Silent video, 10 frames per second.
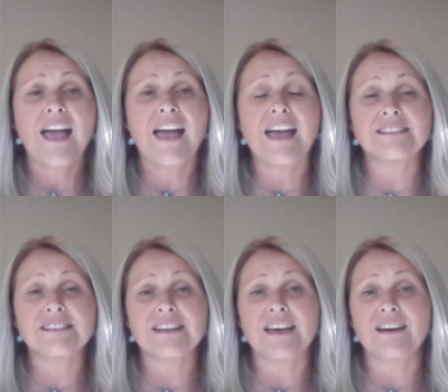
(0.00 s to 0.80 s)

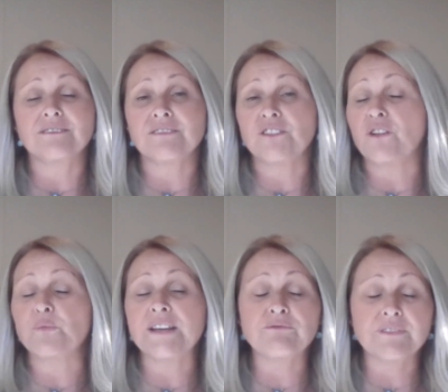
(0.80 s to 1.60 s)
And uh, you know,
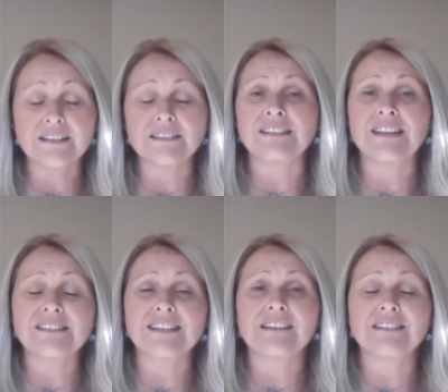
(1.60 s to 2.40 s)
we really
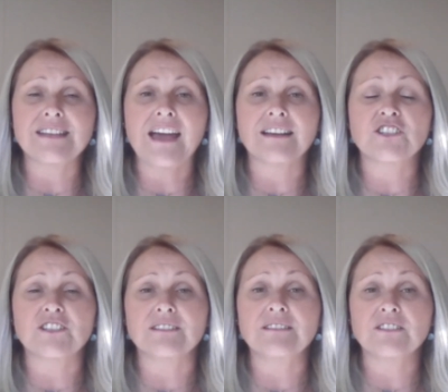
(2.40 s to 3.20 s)
need to get into
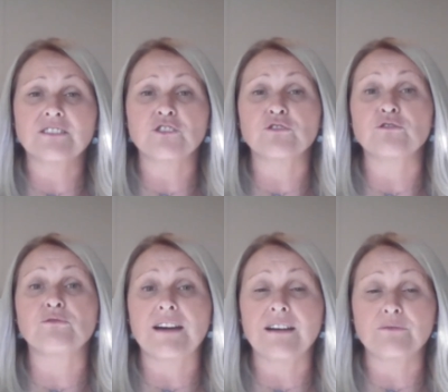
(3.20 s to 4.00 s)
action
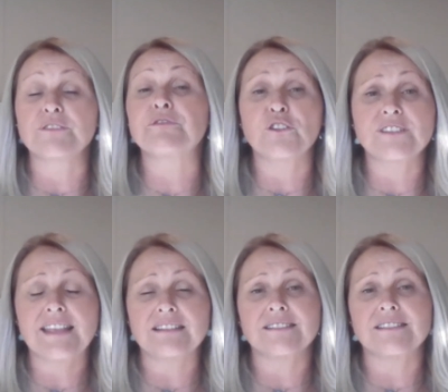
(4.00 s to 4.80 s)
to uh, reverse
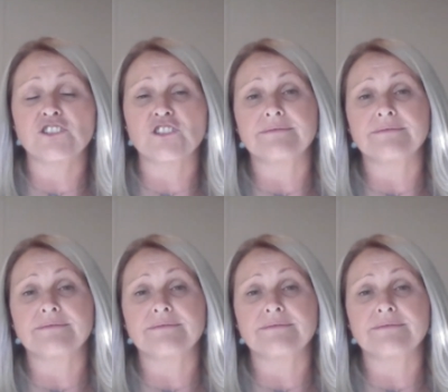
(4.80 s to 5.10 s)
that decision